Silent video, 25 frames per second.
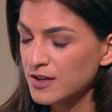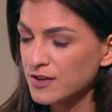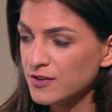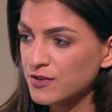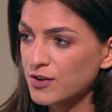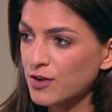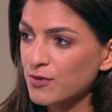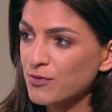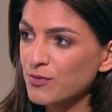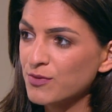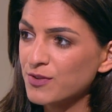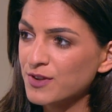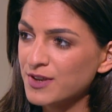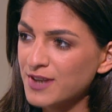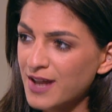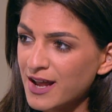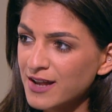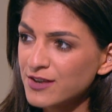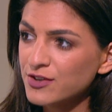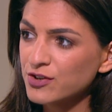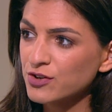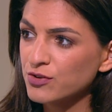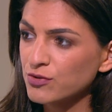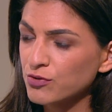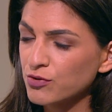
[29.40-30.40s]
So the
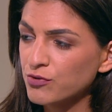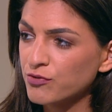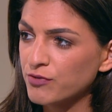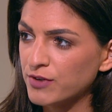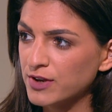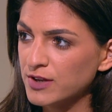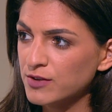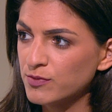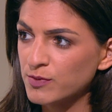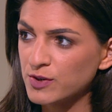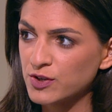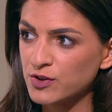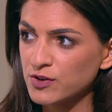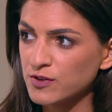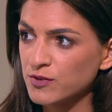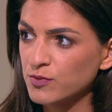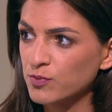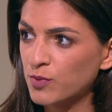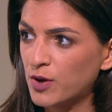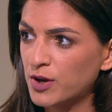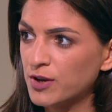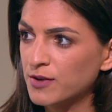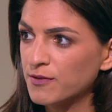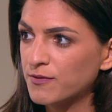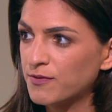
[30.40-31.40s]
National Grid, which is
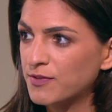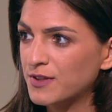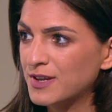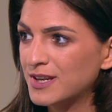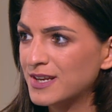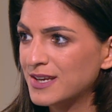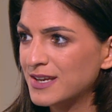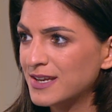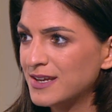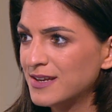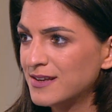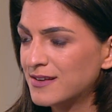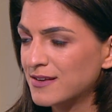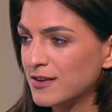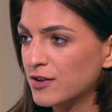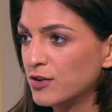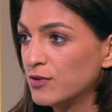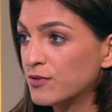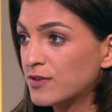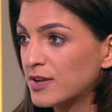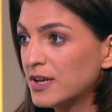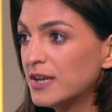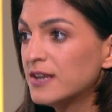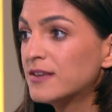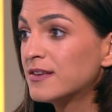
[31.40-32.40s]
one of the leading
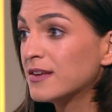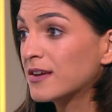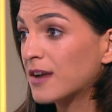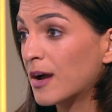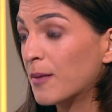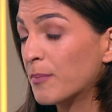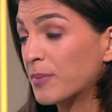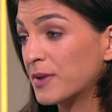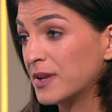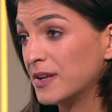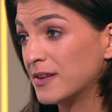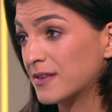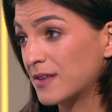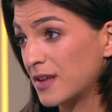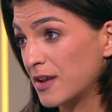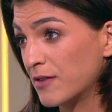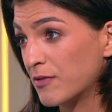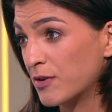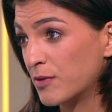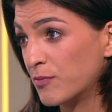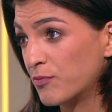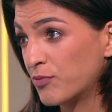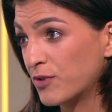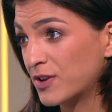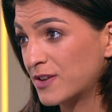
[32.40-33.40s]
utility companies here
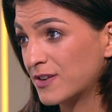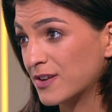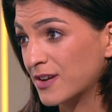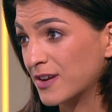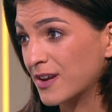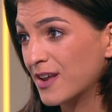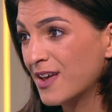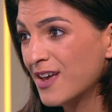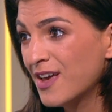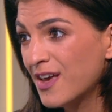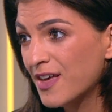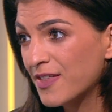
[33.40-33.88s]
in Britain,